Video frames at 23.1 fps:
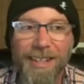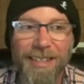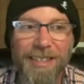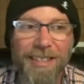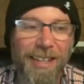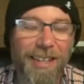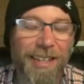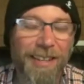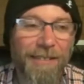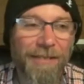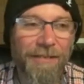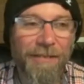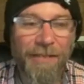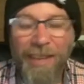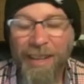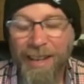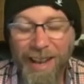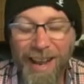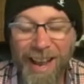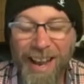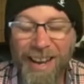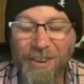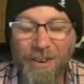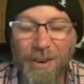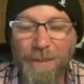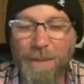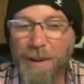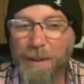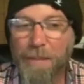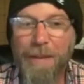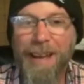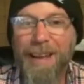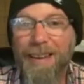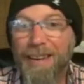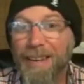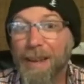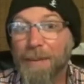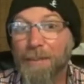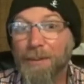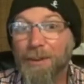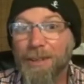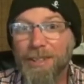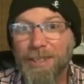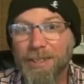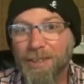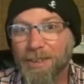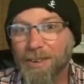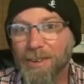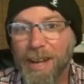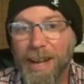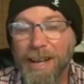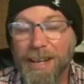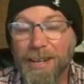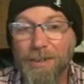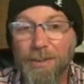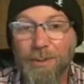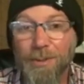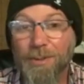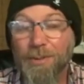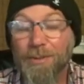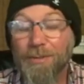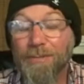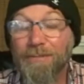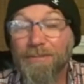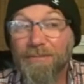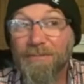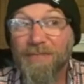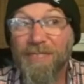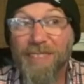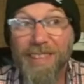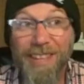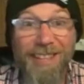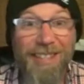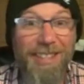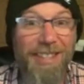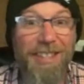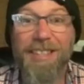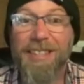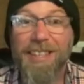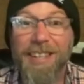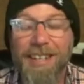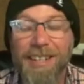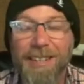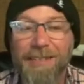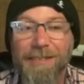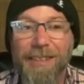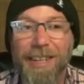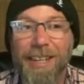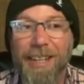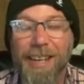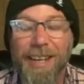It's like, I grew up in a bad neighborhood, so I do things instinctively.